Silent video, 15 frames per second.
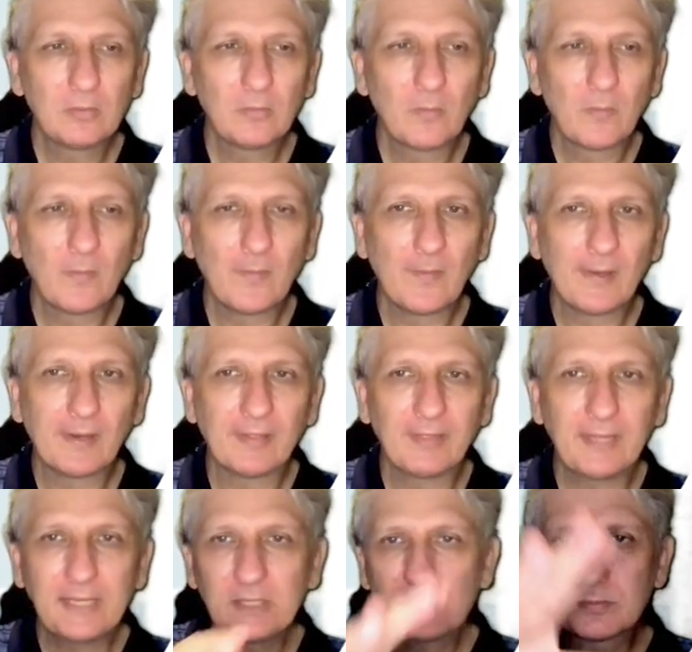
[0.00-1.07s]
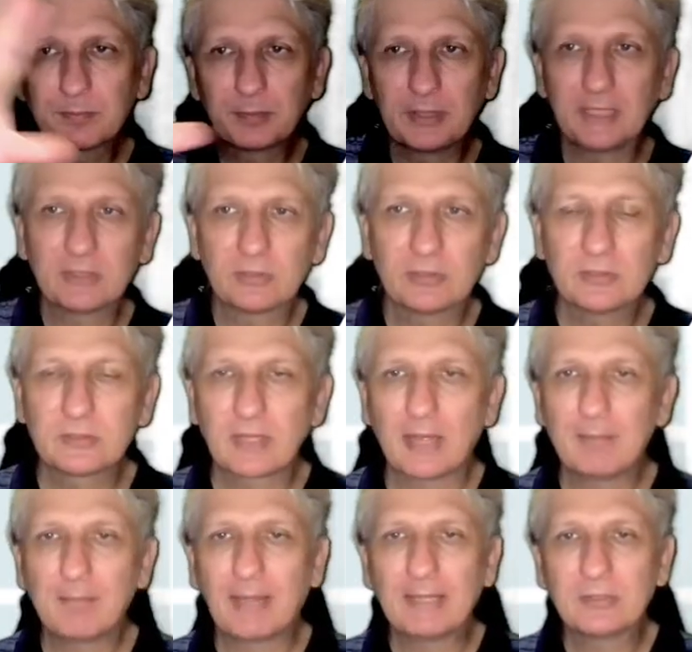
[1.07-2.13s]
So these
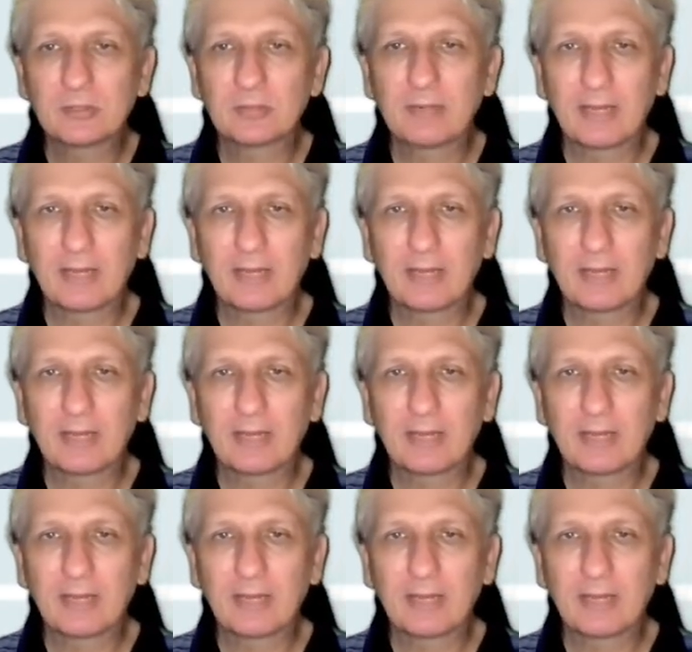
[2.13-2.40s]
predictions